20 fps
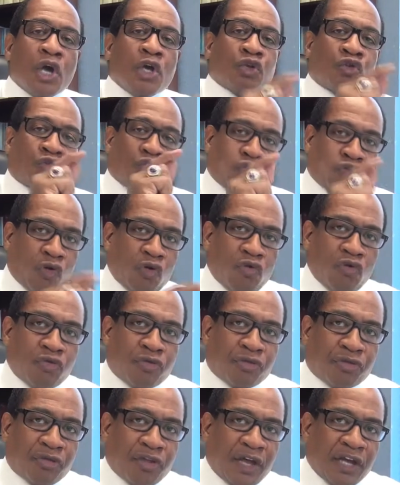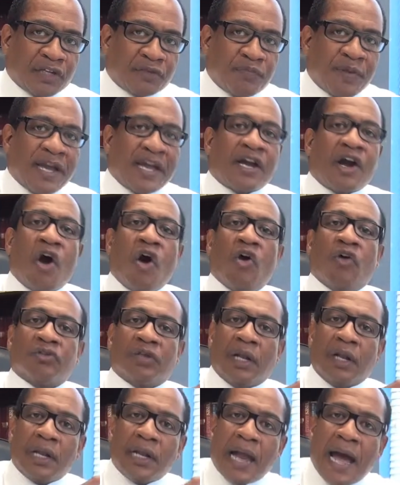truth is being
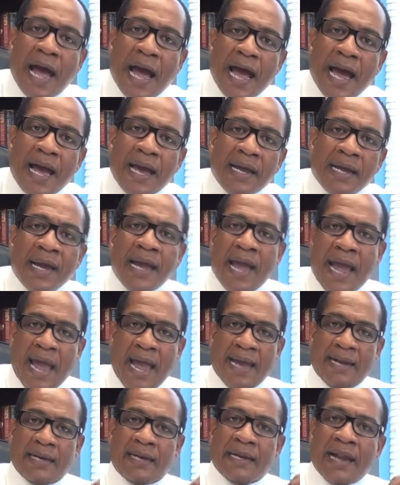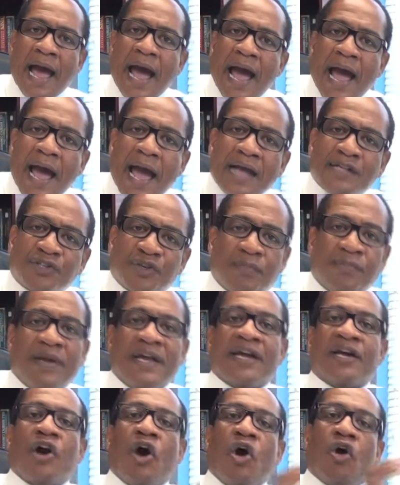called a lie, and lies are
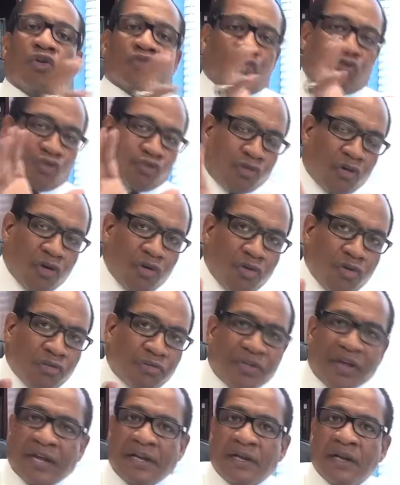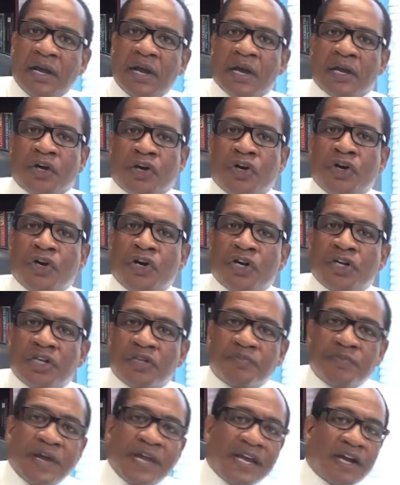being called truth, and good
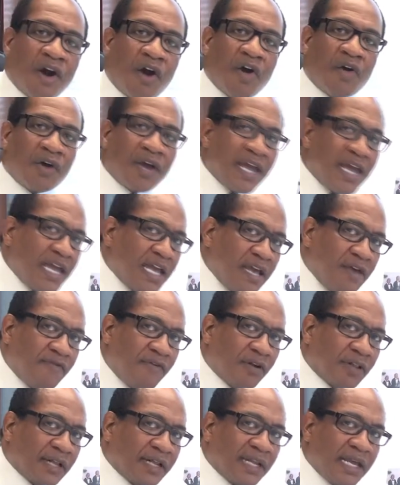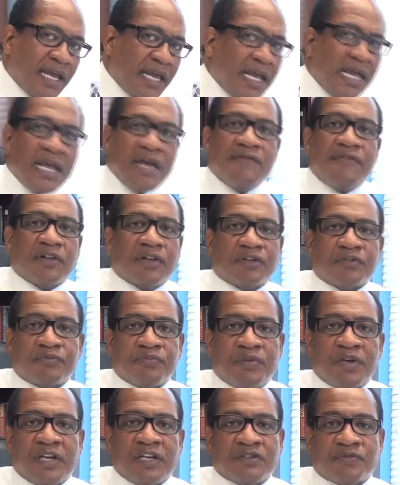is being called evil, and evil
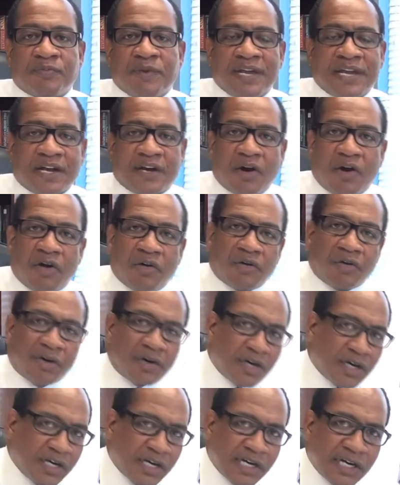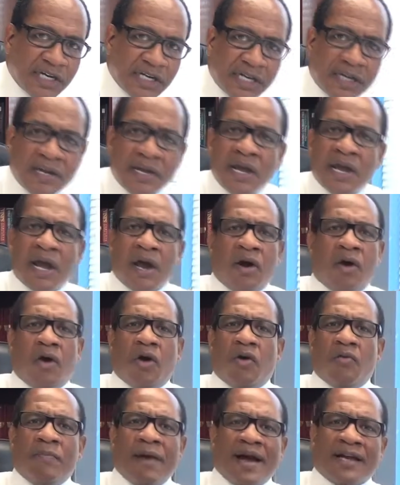is being called good. And
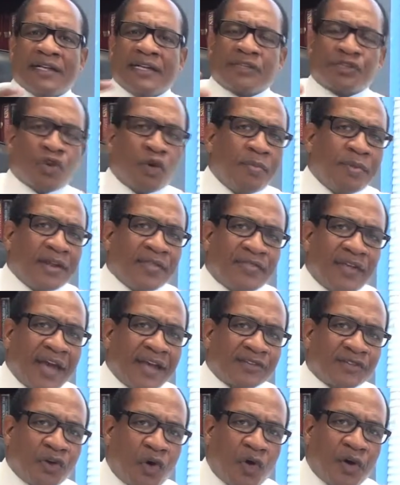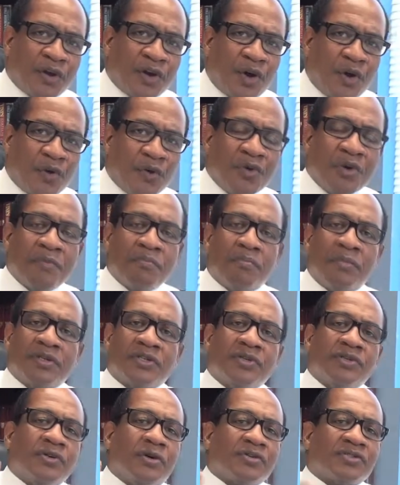oh my, there's so many things going on.
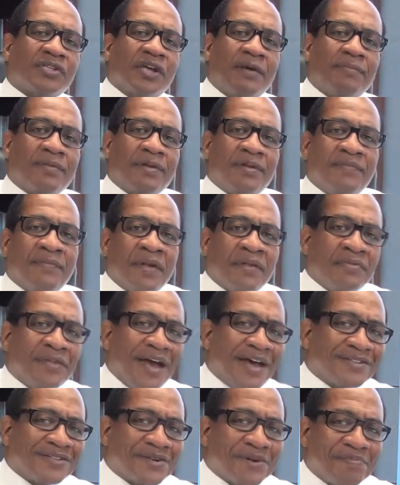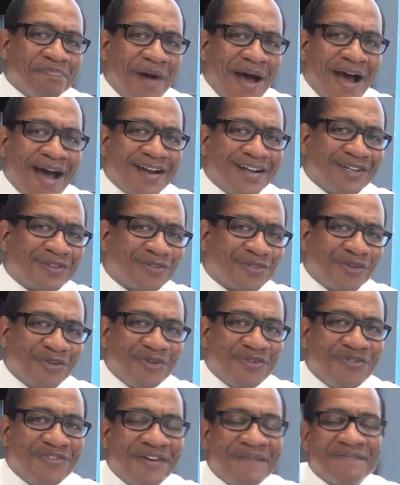But you know something? There's an abiding
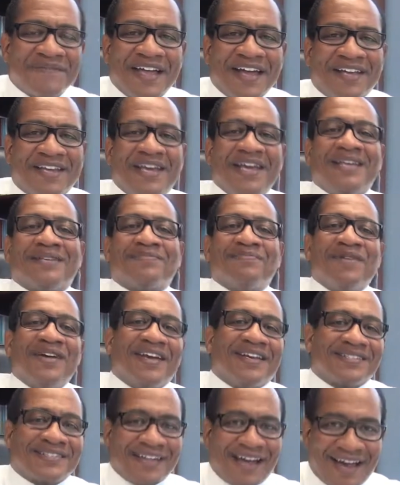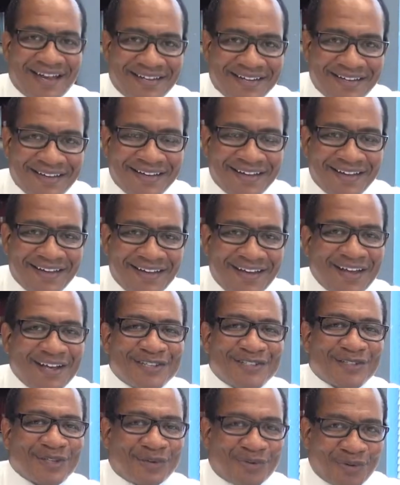truth that keeps me excited.
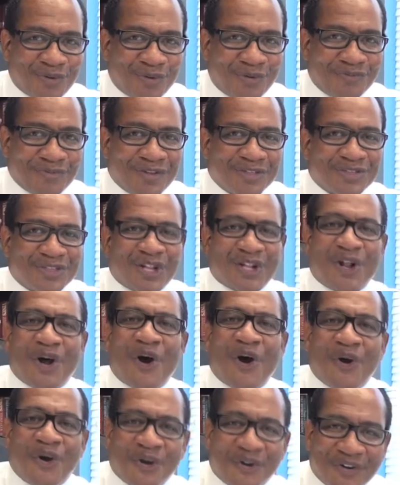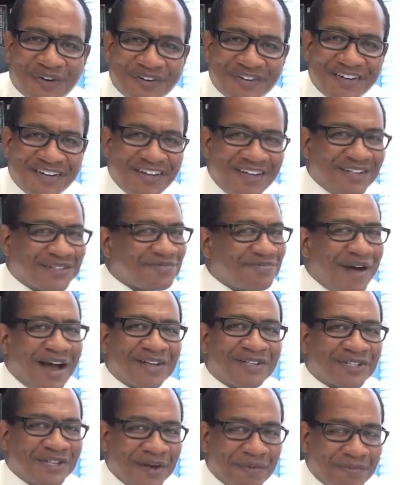Here's the truth. The Lord is
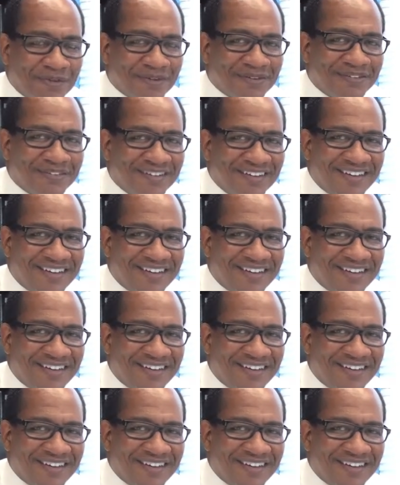my shepherd,